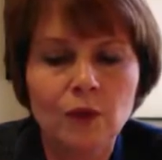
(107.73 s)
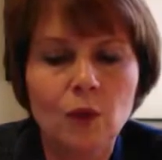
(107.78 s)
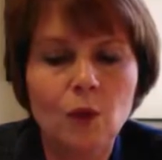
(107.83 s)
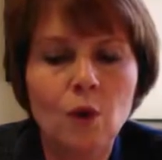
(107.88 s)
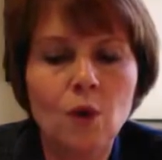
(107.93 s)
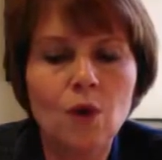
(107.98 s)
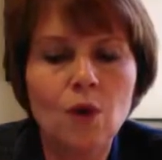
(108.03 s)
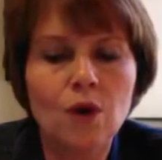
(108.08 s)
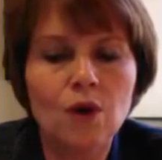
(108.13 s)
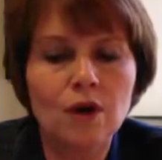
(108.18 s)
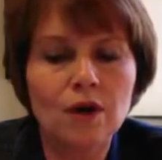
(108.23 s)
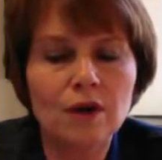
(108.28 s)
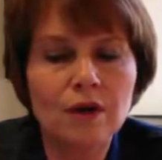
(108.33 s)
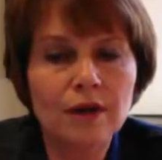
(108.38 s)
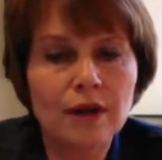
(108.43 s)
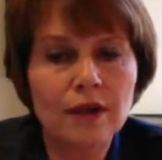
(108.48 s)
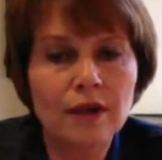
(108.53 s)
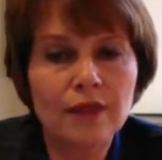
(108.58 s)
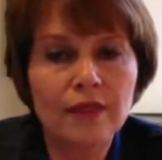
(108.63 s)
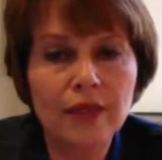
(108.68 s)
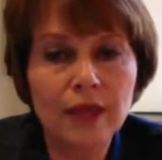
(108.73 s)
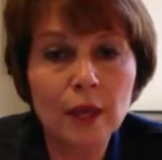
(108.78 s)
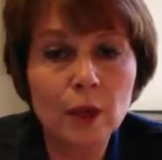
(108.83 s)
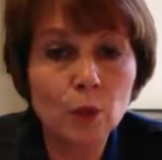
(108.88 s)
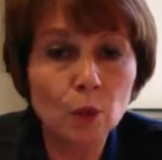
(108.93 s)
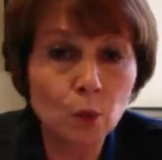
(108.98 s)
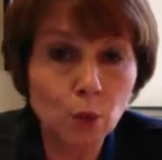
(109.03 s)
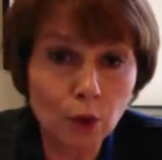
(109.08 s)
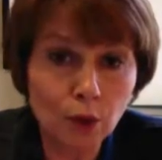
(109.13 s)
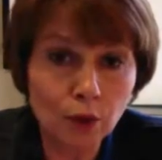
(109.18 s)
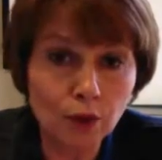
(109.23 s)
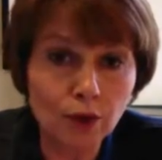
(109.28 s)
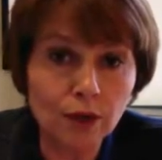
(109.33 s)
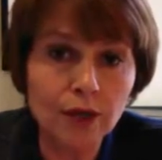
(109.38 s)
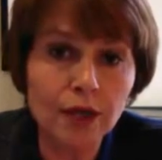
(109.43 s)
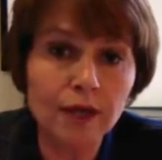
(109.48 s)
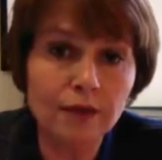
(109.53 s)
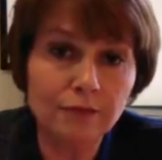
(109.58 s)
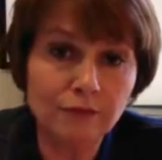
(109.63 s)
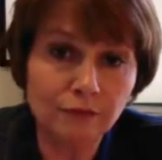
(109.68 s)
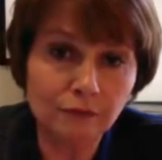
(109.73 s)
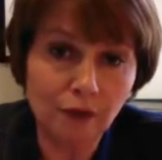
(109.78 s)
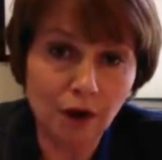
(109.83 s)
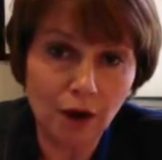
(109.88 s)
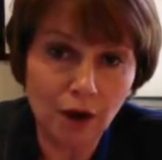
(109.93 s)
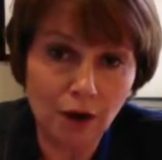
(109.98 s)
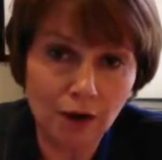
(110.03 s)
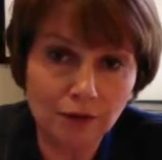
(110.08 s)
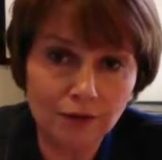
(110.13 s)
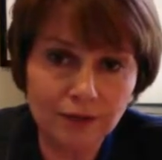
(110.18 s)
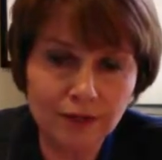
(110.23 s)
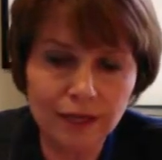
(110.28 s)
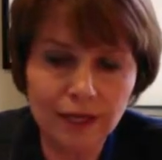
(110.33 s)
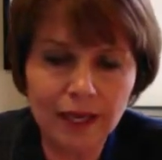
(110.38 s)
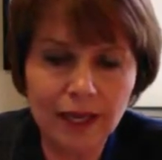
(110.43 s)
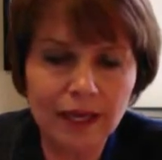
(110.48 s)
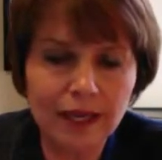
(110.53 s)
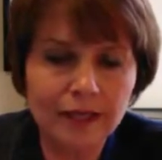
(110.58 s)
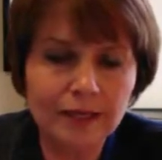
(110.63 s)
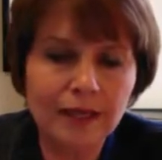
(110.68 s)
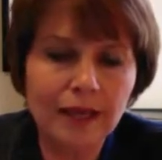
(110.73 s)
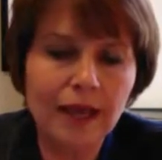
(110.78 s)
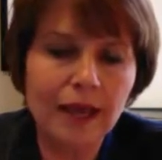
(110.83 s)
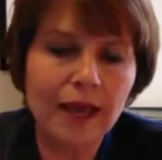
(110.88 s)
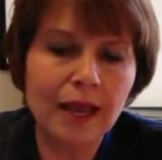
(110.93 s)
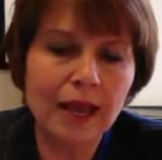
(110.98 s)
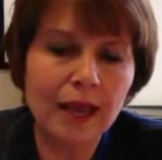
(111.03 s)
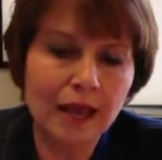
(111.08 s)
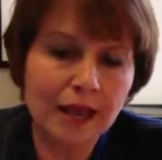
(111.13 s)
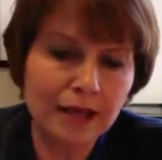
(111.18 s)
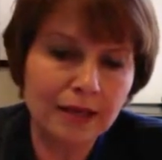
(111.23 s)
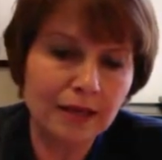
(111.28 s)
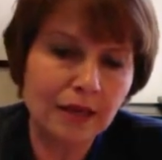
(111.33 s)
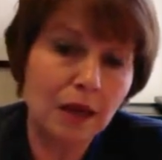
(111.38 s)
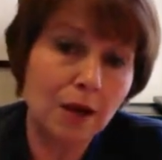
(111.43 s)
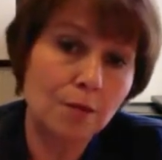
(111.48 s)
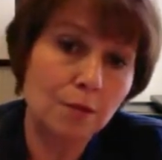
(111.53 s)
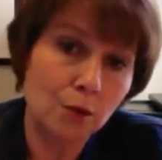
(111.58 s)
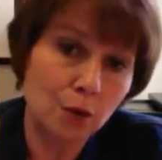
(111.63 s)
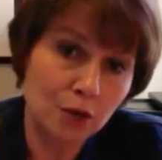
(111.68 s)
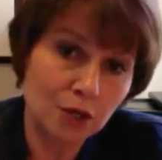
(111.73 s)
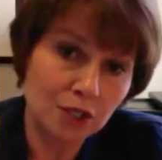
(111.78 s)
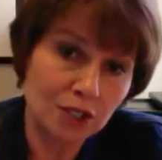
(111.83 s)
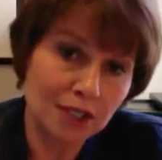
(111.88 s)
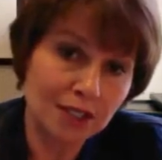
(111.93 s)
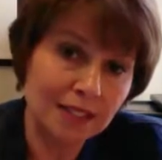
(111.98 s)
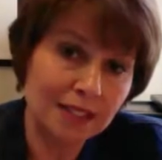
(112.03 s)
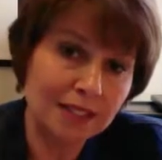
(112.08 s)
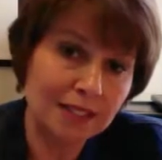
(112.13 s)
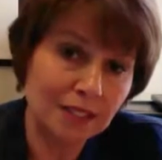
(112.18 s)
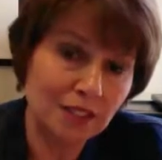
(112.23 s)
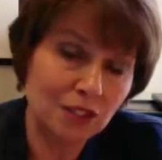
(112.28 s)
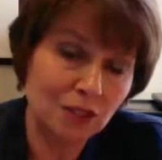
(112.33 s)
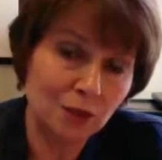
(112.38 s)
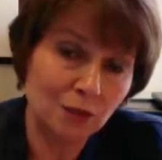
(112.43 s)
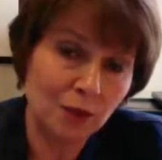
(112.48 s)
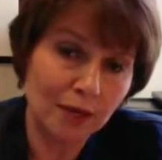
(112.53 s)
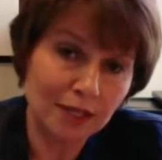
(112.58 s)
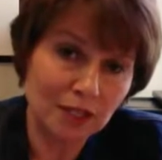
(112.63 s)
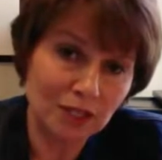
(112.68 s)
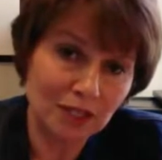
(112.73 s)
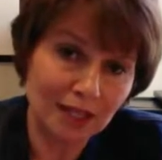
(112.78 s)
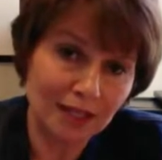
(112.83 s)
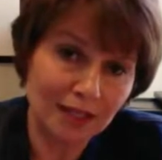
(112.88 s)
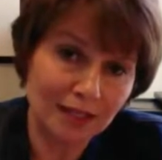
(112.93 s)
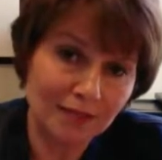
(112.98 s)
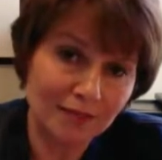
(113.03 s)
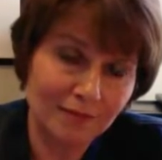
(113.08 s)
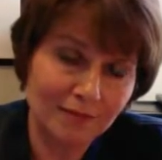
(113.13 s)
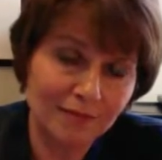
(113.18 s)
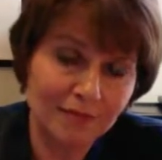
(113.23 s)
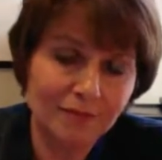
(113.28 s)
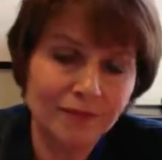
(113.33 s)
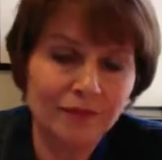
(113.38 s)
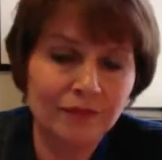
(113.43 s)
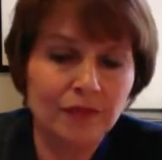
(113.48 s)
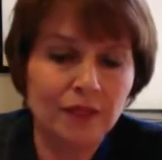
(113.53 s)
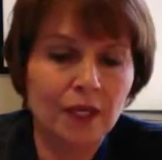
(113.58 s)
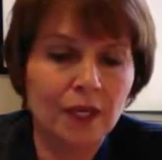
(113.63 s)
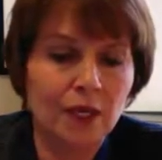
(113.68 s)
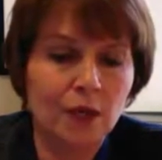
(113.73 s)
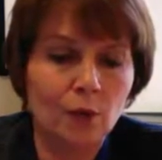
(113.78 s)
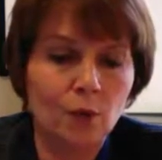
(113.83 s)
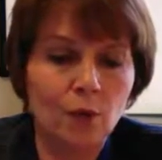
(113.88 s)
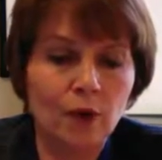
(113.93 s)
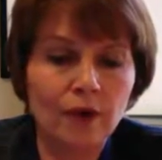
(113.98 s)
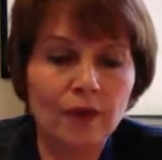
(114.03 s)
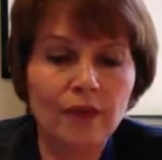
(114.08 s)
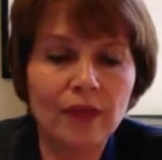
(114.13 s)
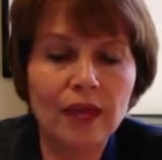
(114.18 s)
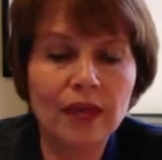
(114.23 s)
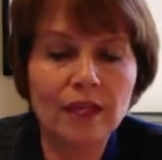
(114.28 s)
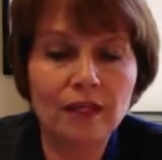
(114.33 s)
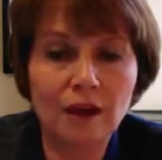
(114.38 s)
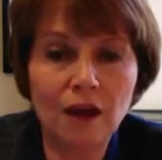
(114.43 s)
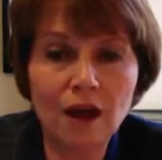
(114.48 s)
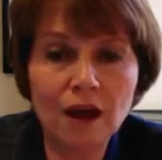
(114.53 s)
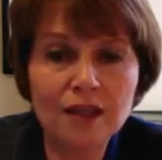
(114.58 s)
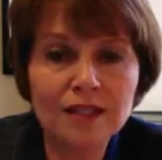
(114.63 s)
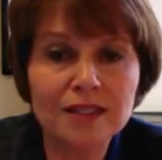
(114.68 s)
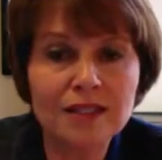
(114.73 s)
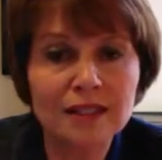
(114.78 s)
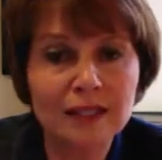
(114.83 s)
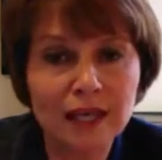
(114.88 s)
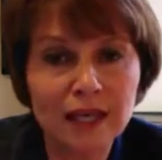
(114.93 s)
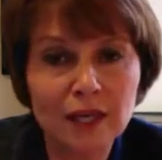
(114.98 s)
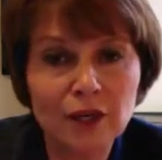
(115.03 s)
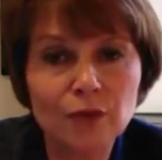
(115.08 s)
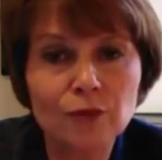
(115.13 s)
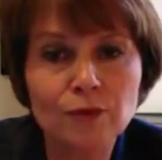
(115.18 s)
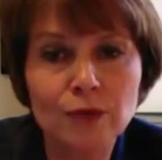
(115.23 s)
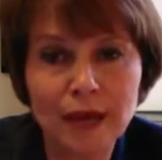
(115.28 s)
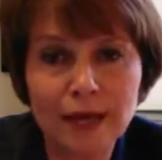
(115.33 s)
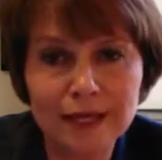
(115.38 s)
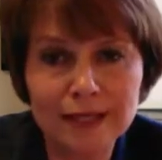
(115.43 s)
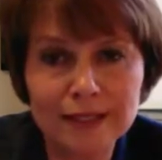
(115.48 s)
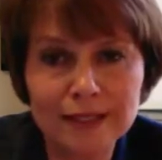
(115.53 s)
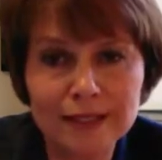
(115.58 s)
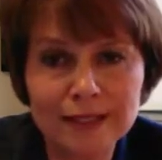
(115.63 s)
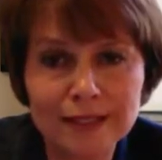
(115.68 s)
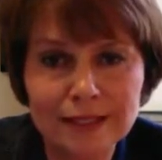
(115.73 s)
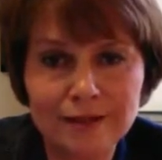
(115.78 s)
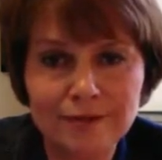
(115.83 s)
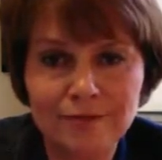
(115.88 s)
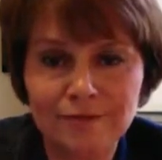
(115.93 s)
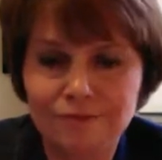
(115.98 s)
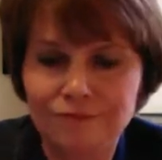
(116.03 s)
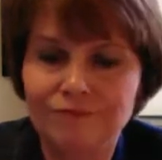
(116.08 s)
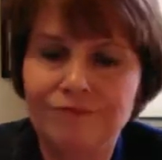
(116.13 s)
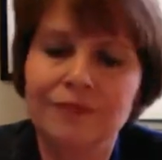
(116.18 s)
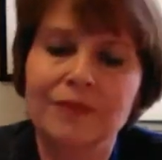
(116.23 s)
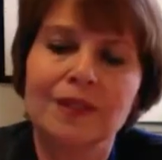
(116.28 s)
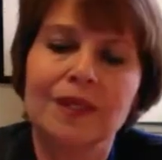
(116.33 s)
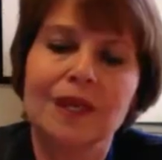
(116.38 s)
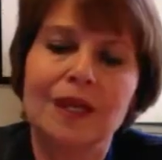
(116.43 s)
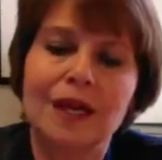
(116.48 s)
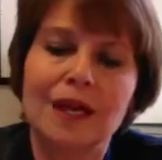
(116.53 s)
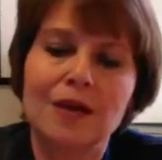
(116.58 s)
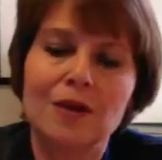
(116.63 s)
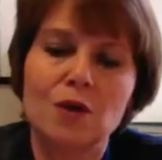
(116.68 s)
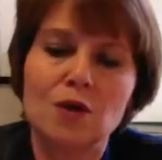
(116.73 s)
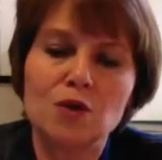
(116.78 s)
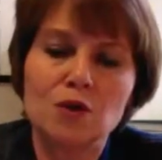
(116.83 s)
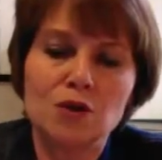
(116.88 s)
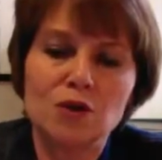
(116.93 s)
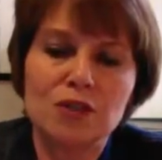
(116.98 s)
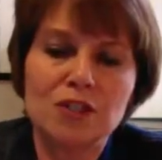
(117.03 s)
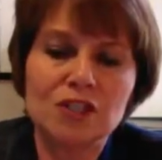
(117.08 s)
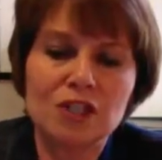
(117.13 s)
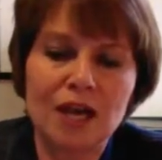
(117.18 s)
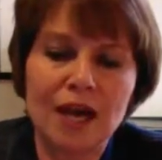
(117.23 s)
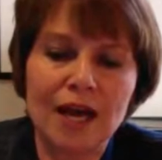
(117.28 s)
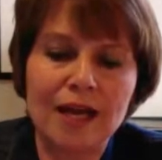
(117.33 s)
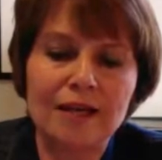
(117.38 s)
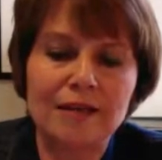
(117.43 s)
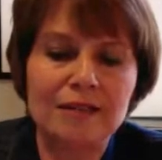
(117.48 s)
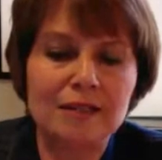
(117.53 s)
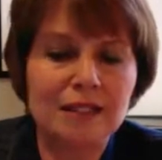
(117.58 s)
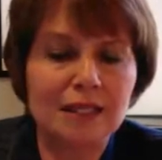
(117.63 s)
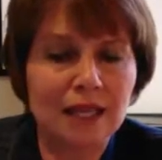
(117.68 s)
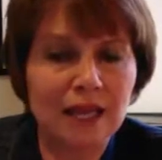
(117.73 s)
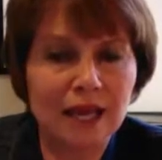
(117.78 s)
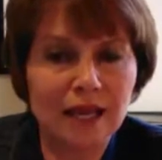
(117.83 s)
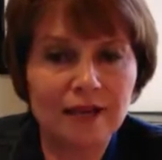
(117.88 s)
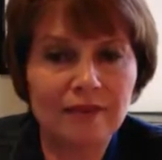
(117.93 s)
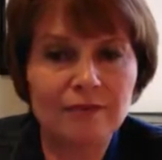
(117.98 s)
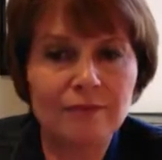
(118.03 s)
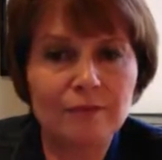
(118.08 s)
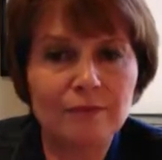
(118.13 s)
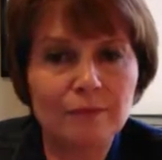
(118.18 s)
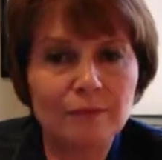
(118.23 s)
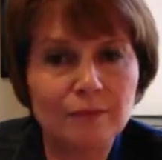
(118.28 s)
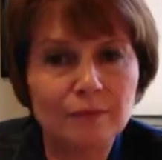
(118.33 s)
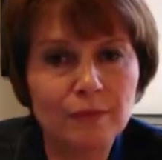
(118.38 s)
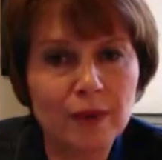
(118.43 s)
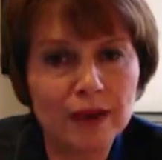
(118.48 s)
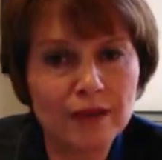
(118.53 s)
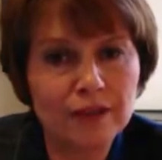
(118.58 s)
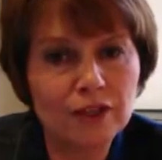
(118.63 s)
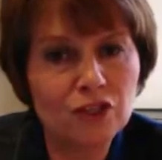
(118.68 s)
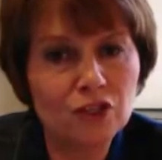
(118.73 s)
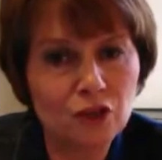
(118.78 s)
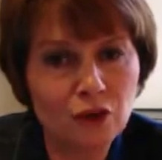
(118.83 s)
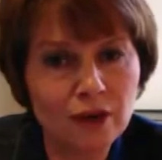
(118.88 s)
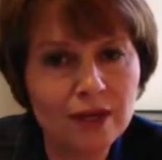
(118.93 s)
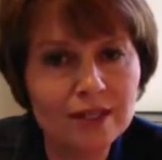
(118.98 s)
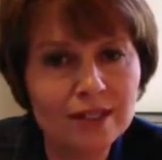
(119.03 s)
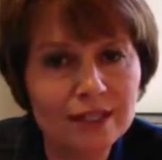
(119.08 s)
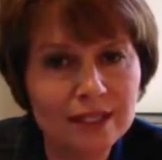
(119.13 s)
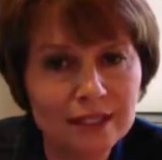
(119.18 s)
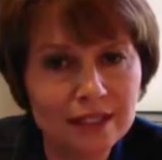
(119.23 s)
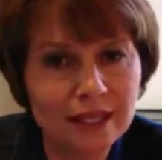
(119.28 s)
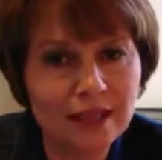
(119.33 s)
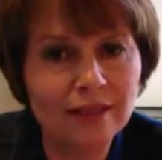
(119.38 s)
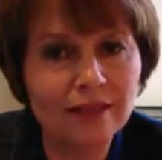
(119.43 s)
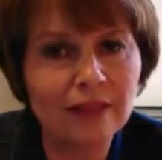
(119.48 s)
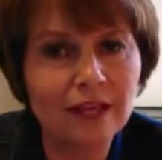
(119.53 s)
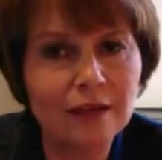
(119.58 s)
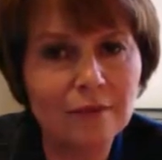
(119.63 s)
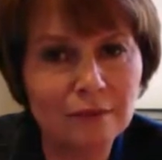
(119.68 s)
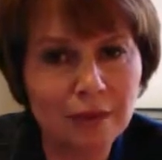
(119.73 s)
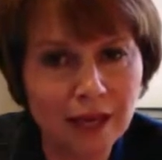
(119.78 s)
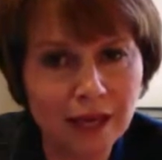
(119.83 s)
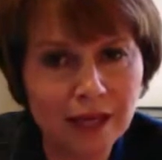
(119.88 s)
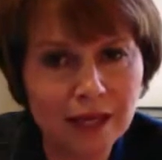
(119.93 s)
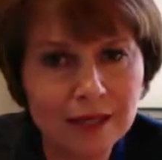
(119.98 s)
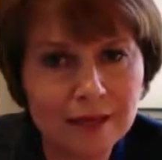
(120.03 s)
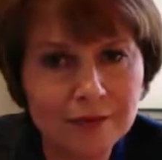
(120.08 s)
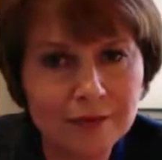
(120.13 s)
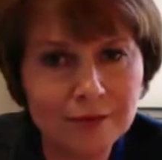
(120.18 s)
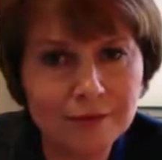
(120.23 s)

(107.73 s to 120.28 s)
Or they were involved in an abortion situation where they lost their rights to the child's life by the choices that they made.